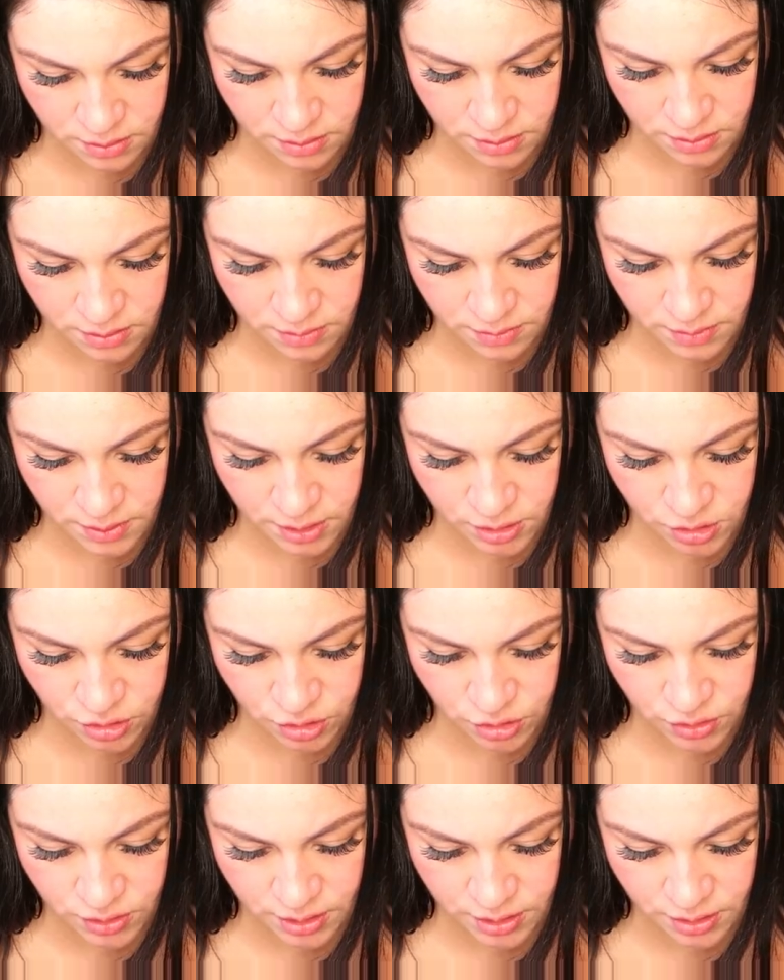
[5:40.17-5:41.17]
Make sure you
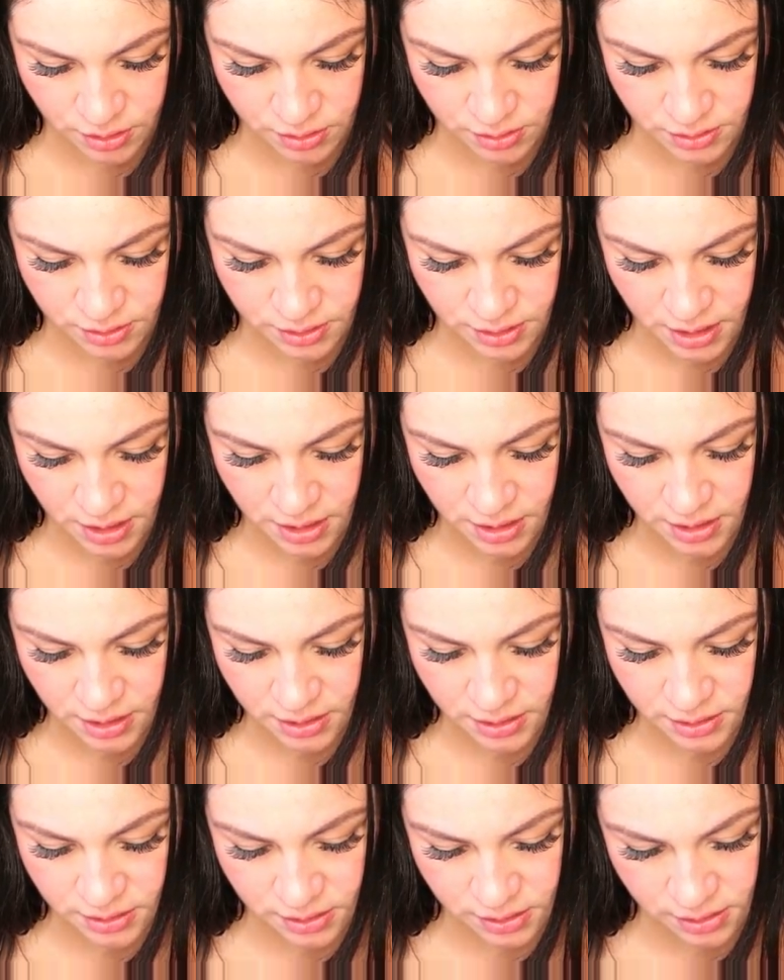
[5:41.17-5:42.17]
get your sides.